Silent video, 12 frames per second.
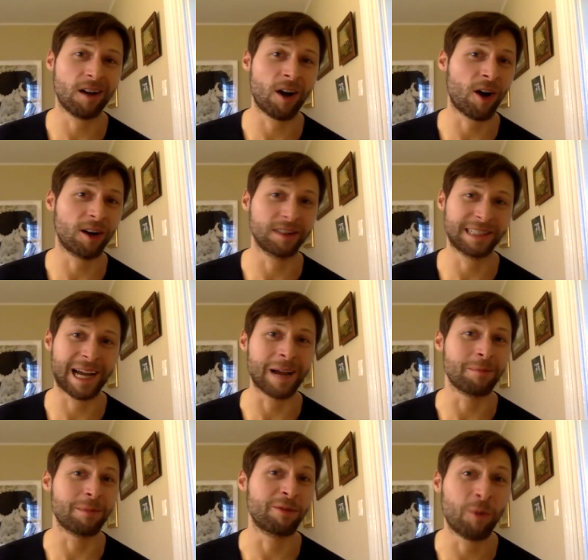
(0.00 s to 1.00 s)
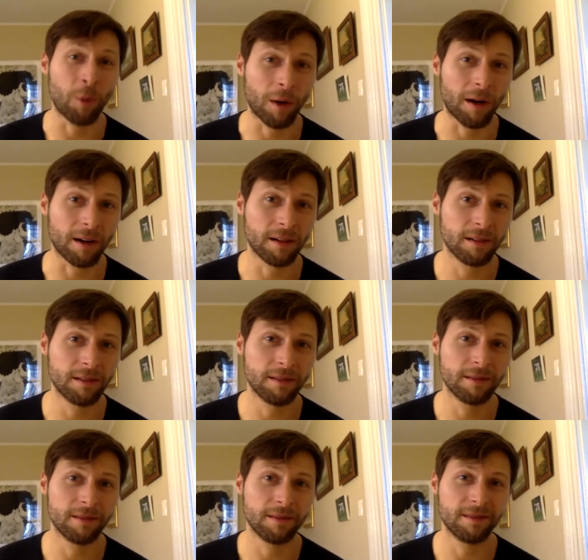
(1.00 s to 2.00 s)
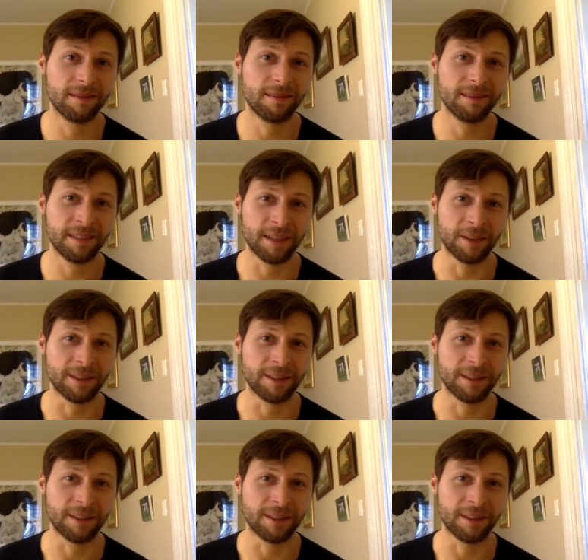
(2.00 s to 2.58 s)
a hard time before you mm-hmm. know